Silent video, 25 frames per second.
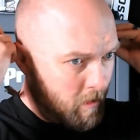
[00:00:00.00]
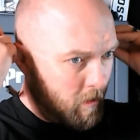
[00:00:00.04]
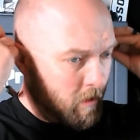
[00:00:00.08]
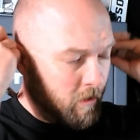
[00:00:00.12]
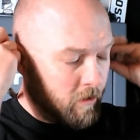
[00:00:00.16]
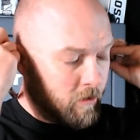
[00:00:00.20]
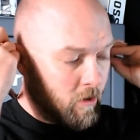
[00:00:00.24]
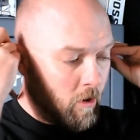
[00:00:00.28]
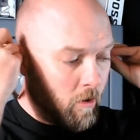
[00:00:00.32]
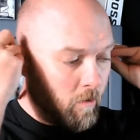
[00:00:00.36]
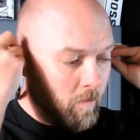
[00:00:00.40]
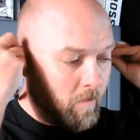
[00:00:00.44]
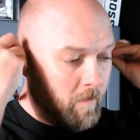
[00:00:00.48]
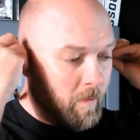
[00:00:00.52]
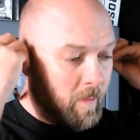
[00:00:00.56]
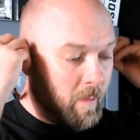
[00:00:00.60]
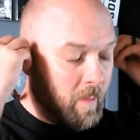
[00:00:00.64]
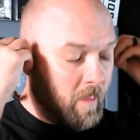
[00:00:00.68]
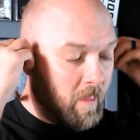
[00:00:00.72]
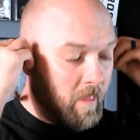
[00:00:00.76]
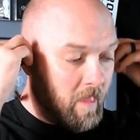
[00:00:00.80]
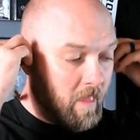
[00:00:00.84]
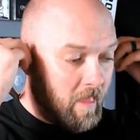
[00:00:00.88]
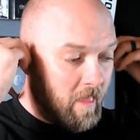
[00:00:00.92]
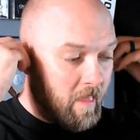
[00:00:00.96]
So
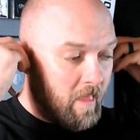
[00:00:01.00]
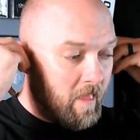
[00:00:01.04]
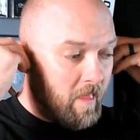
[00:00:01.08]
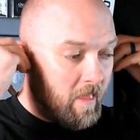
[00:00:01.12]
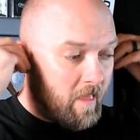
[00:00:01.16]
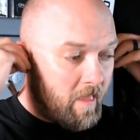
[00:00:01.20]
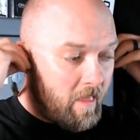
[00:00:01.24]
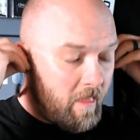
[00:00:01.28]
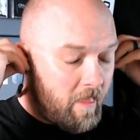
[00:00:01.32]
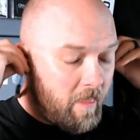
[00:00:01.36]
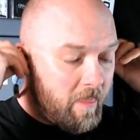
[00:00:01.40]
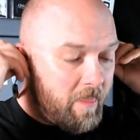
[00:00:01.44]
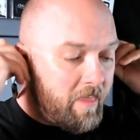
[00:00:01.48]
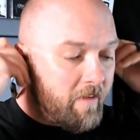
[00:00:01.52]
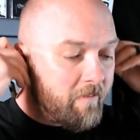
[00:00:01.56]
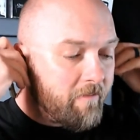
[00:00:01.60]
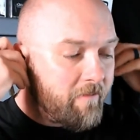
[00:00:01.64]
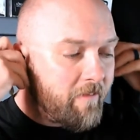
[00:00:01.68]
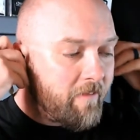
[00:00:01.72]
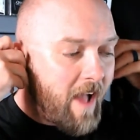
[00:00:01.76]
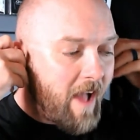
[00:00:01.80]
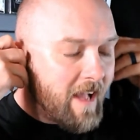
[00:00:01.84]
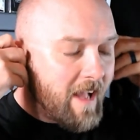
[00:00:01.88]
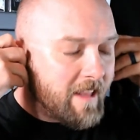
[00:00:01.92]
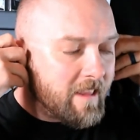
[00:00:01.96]
the
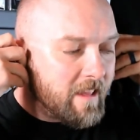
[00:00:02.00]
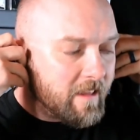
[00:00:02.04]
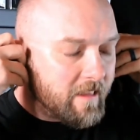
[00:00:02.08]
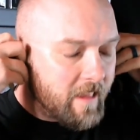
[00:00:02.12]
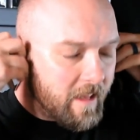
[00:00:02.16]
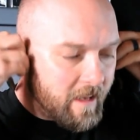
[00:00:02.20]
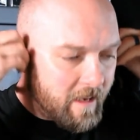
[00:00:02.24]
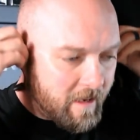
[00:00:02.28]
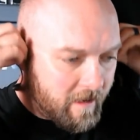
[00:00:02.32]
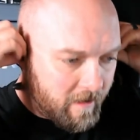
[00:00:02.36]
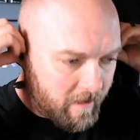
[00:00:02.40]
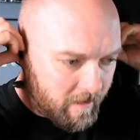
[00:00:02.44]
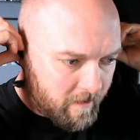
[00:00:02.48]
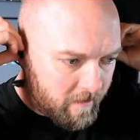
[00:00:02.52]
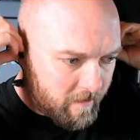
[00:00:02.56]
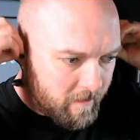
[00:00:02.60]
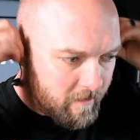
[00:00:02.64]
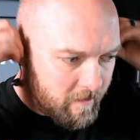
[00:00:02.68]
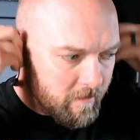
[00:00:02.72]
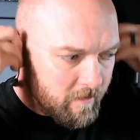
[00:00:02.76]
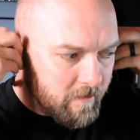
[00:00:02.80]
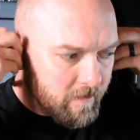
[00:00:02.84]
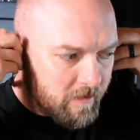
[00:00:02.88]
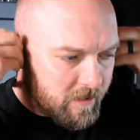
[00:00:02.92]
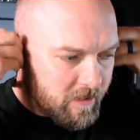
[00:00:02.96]
fact that they
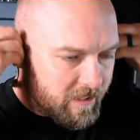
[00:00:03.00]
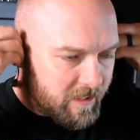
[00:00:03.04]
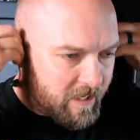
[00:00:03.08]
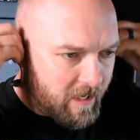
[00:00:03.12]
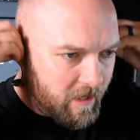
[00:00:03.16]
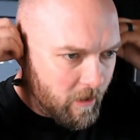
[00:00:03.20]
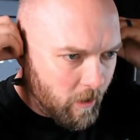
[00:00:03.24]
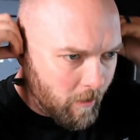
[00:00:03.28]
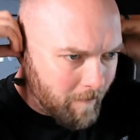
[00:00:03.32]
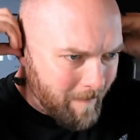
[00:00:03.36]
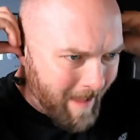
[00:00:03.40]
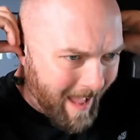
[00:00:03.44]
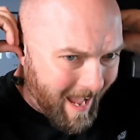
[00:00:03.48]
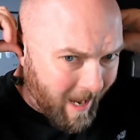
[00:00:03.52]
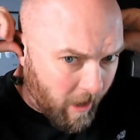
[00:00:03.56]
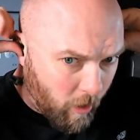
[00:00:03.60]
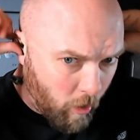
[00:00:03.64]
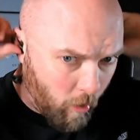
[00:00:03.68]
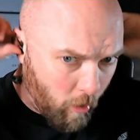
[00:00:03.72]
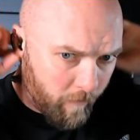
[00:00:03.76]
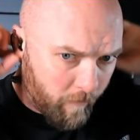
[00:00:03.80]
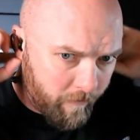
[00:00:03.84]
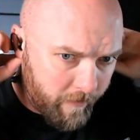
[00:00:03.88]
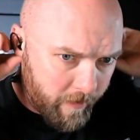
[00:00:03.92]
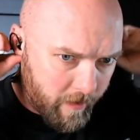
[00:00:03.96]
seal back
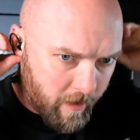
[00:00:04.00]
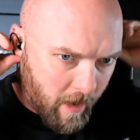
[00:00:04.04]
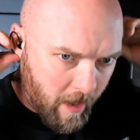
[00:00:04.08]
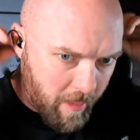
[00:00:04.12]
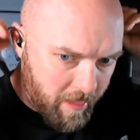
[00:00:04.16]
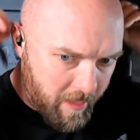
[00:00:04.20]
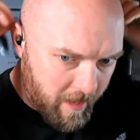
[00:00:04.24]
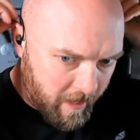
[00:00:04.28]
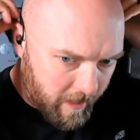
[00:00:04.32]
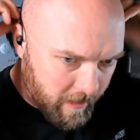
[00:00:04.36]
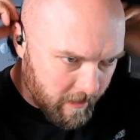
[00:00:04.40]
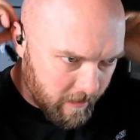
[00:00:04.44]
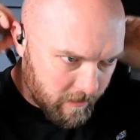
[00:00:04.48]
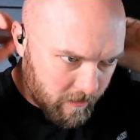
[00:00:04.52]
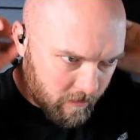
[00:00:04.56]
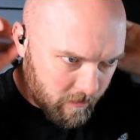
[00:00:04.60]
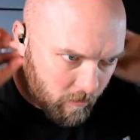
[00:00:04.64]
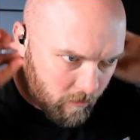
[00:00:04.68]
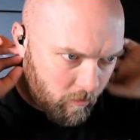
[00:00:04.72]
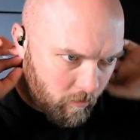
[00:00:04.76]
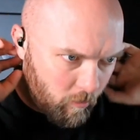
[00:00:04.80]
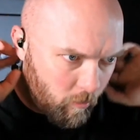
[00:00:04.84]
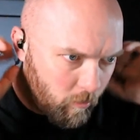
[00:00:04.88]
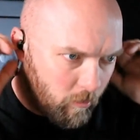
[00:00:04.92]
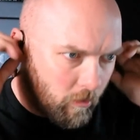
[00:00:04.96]
over, I think, is
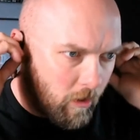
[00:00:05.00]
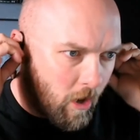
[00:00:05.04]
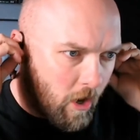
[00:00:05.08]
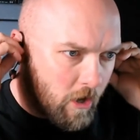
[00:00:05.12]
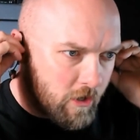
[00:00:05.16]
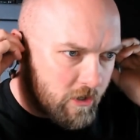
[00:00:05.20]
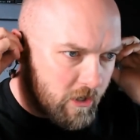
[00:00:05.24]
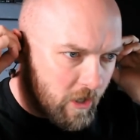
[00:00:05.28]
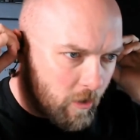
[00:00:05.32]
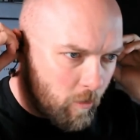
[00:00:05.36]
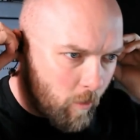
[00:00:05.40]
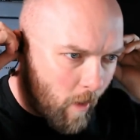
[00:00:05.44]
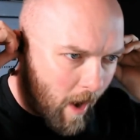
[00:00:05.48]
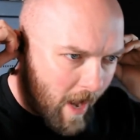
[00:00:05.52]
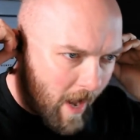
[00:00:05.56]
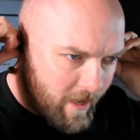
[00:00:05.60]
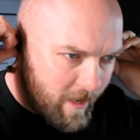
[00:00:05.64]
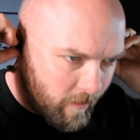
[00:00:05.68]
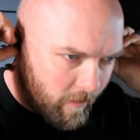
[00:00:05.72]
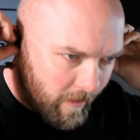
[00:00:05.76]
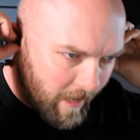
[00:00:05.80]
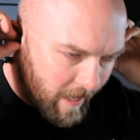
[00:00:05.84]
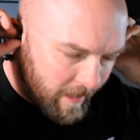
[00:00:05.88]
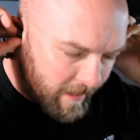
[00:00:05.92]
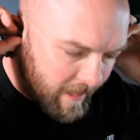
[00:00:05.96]
largely why
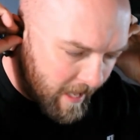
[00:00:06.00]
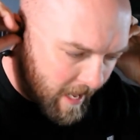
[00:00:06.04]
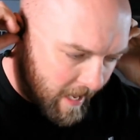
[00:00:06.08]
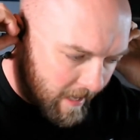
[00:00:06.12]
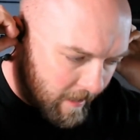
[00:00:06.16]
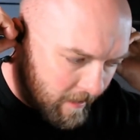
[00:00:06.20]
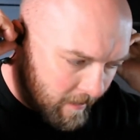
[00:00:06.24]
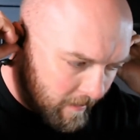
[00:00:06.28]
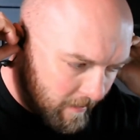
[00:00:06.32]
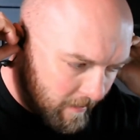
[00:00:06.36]
you get that